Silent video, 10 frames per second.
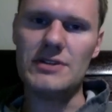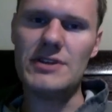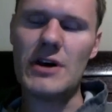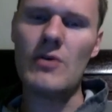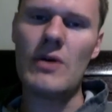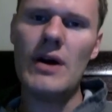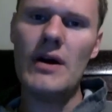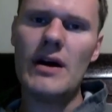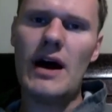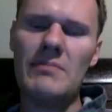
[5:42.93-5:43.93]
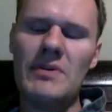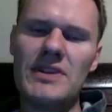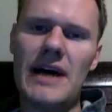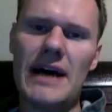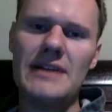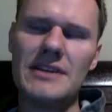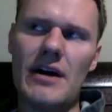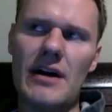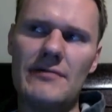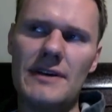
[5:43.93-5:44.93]
So I put the idea
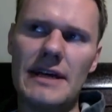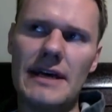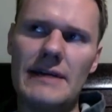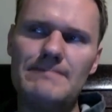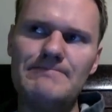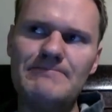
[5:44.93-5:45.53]
off again.